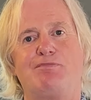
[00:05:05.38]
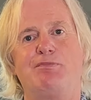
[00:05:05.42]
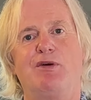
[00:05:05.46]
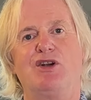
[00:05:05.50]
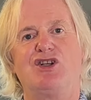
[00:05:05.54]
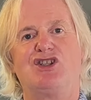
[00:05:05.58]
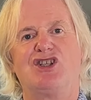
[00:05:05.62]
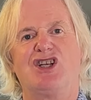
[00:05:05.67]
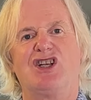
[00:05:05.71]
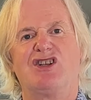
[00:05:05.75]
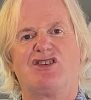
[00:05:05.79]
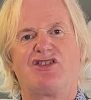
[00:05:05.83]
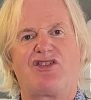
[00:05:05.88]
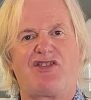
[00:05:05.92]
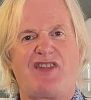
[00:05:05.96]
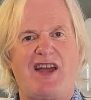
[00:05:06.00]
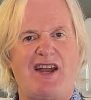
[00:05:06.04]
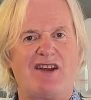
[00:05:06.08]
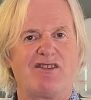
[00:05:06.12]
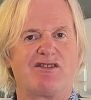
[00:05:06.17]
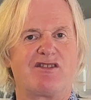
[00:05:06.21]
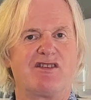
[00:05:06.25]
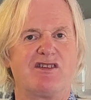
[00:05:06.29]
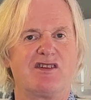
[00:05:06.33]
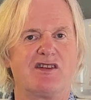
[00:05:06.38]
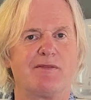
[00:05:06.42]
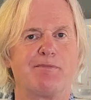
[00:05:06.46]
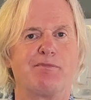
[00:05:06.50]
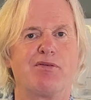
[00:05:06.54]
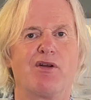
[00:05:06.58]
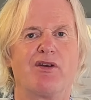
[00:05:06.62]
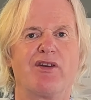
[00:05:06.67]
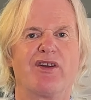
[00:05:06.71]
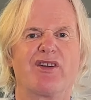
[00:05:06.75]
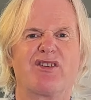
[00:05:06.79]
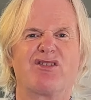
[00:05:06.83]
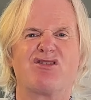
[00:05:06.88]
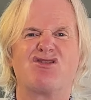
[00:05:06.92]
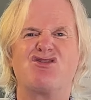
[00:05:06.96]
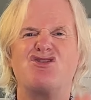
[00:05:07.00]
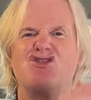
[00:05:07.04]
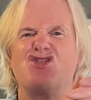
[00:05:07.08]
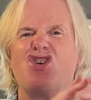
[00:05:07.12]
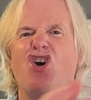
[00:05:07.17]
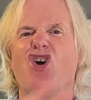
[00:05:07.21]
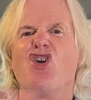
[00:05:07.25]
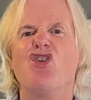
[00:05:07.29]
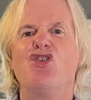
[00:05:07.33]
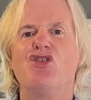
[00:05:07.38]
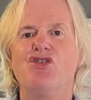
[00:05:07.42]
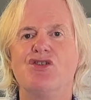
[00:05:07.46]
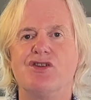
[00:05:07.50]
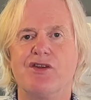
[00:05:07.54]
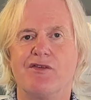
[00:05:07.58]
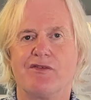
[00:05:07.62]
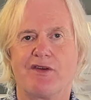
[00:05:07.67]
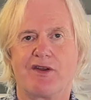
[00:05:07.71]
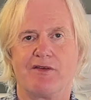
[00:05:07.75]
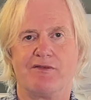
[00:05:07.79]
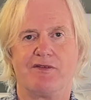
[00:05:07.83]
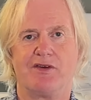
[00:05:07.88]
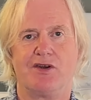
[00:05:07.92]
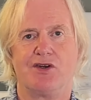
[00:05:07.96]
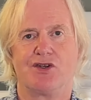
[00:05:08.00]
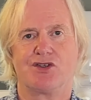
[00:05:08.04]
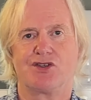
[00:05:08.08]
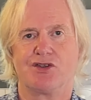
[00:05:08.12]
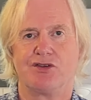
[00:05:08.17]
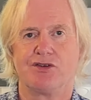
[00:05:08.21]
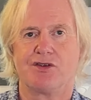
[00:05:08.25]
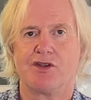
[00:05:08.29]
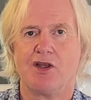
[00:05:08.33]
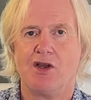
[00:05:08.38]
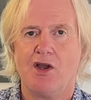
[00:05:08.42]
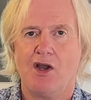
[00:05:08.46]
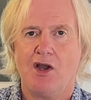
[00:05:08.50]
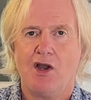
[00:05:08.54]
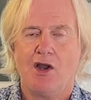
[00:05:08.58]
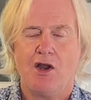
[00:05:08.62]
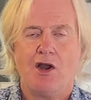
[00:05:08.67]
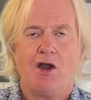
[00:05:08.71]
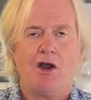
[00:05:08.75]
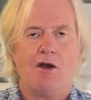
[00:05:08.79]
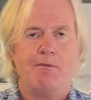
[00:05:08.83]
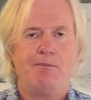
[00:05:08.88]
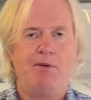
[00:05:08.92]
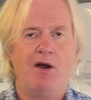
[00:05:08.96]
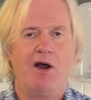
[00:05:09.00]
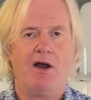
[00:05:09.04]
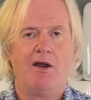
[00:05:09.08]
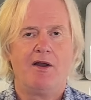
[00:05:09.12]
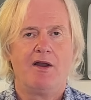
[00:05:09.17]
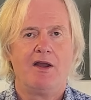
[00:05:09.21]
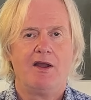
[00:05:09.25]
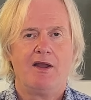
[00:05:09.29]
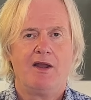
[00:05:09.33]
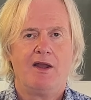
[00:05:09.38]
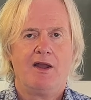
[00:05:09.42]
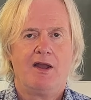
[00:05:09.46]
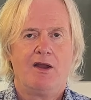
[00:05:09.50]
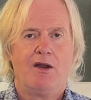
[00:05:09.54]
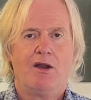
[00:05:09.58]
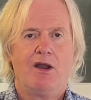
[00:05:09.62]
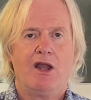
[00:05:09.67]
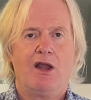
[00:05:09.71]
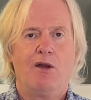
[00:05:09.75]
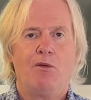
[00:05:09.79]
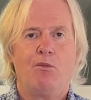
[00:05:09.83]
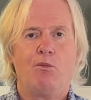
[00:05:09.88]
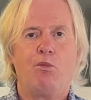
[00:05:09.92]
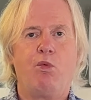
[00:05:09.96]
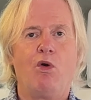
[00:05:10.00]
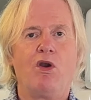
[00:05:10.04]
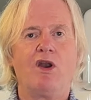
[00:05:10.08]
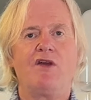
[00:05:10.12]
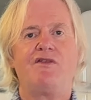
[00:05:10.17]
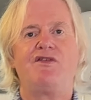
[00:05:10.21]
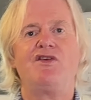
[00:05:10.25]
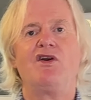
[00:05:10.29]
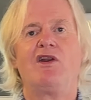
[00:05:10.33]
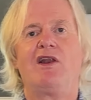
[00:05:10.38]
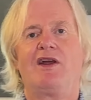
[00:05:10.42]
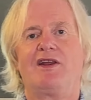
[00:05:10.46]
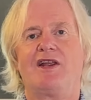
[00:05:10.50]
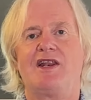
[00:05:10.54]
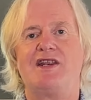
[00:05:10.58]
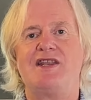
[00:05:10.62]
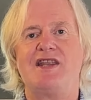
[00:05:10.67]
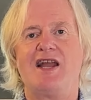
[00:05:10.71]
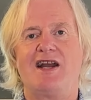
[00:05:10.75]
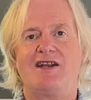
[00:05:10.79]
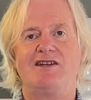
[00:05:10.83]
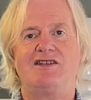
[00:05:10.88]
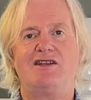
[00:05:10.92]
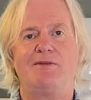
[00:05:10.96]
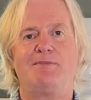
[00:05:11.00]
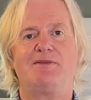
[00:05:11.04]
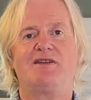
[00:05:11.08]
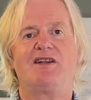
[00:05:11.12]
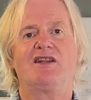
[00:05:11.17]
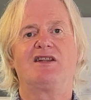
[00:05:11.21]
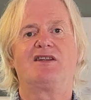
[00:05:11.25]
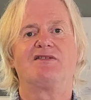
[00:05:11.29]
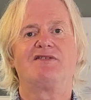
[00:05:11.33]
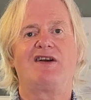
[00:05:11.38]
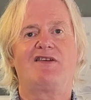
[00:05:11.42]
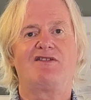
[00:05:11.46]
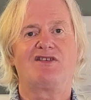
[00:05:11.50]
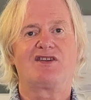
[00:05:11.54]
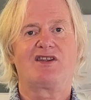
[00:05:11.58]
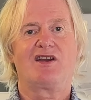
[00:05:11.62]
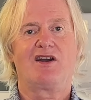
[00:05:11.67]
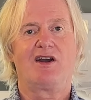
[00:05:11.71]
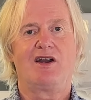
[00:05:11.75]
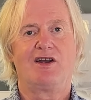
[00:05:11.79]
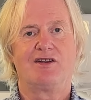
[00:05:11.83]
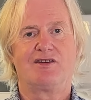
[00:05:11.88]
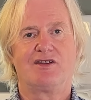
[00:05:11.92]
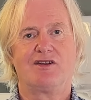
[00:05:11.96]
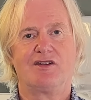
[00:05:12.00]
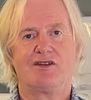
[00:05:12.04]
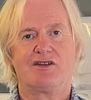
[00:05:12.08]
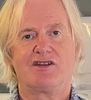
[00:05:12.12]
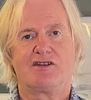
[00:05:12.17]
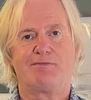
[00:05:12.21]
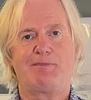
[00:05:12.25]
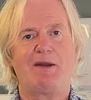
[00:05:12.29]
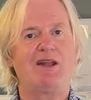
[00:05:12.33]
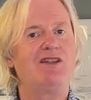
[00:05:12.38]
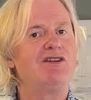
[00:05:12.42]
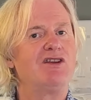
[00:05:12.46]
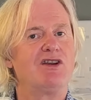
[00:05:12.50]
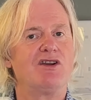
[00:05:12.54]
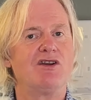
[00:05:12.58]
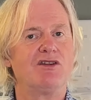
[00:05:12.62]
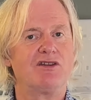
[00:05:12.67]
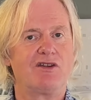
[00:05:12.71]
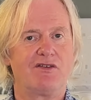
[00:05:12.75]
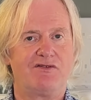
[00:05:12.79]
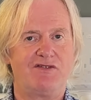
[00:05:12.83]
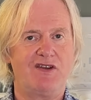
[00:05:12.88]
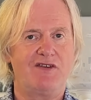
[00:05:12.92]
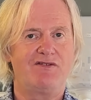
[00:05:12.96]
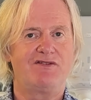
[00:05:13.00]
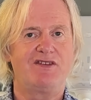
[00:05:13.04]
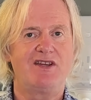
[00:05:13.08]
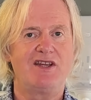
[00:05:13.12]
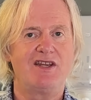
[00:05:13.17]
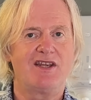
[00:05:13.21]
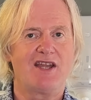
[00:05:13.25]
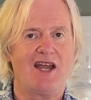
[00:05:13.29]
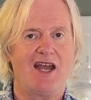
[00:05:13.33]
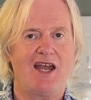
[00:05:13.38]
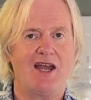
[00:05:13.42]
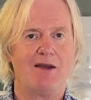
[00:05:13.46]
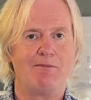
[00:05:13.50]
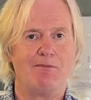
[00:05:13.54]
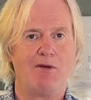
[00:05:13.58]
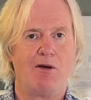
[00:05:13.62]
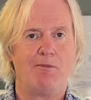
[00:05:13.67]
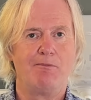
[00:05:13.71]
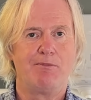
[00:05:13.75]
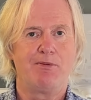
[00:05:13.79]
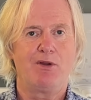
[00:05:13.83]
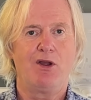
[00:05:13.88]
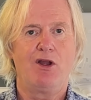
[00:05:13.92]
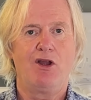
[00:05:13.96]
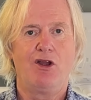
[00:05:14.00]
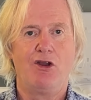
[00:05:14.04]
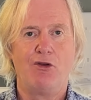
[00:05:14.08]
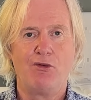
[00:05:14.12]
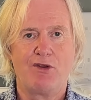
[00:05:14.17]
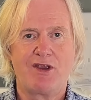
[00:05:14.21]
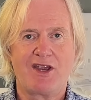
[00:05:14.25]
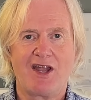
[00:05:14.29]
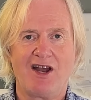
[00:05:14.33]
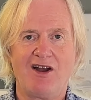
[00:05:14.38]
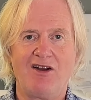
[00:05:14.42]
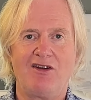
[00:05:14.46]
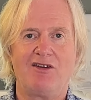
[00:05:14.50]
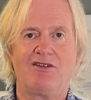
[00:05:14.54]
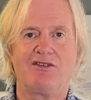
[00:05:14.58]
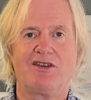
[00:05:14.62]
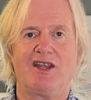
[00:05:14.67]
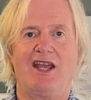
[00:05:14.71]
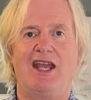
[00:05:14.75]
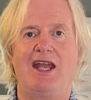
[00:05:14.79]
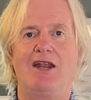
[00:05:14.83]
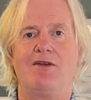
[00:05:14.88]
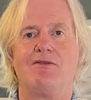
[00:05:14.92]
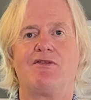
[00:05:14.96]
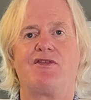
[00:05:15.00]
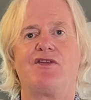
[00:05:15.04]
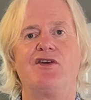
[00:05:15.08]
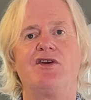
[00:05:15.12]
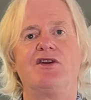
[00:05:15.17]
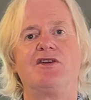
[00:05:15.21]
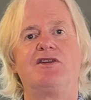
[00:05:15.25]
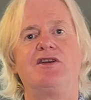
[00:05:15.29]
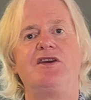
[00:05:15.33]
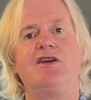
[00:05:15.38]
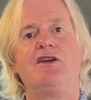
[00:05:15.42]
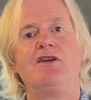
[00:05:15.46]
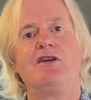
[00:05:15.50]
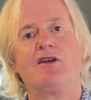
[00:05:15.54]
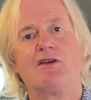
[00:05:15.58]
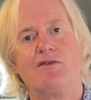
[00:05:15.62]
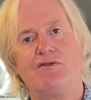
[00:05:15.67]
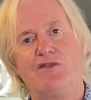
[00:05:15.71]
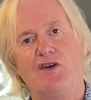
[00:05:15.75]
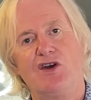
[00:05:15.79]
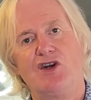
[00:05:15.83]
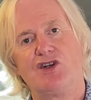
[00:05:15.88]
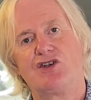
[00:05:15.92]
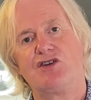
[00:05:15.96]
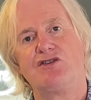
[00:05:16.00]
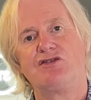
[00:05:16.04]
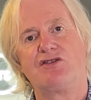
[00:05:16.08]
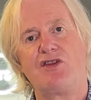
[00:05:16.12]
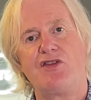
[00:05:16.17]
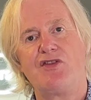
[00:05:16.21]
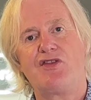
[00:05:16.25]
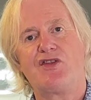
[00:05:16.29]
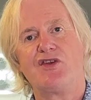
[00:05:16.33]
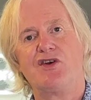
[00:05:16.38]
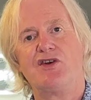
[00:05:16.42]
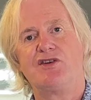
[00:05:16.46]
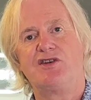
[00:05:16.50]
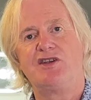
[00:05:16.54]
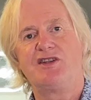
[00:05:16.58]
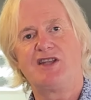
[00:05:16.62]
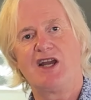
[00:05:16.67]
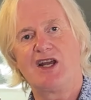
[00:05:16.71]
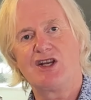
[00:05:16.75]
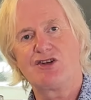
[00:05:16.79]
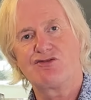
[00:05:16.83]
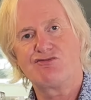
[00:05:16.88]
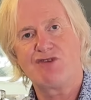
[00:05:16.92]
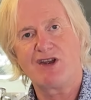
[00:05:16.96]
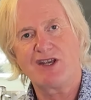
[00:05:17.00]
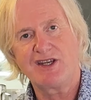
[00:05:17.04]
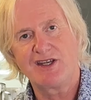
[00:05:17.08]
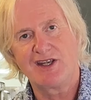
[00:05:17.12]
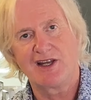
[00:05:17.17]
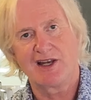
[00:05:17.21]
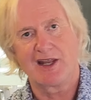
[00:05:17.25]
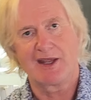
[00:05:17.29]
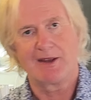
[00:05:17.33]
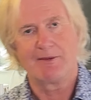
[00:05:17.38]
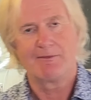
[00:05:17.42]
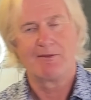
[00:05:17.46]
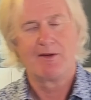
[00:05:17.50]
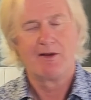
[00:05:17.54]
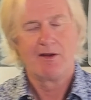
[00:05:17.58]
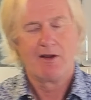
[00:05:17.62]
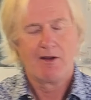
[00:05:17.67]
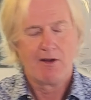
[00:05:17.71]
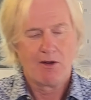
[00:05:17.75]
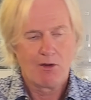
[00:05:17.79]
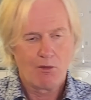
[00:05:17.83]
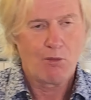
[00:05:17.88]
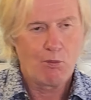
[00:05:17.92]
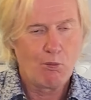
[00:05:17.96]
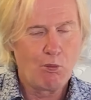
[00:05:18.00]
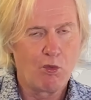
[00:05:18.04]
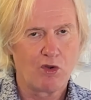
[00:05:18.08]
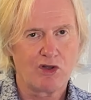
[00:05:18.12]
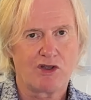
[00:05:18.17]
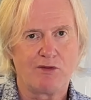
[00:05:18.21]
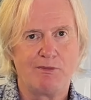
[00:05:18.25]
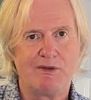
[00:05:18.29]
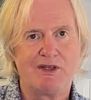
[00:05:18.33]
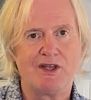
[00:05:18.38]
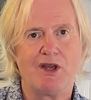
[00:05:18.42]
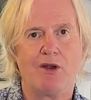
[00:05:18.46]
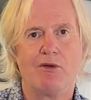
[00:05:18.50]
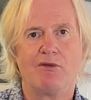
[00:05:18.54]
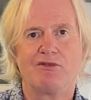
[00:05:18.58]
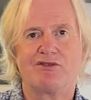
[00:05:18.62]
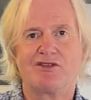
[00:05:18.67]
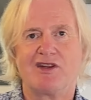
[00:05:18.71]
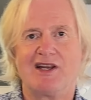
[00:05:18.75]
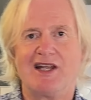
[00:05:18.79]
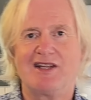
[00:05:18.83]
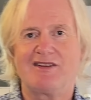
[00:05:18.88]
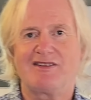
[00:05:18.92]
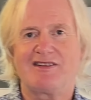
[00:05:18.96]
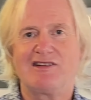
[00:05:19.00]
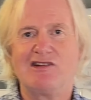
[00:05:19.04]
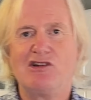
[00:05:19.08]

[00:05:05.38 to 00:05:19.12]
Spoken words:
budgets, thousands of products, tons of conversions. But what if you're like the 90% of advertisers spending under 15k a month who can't hit 30 conversions in 30 days regularly? What do we do? So let's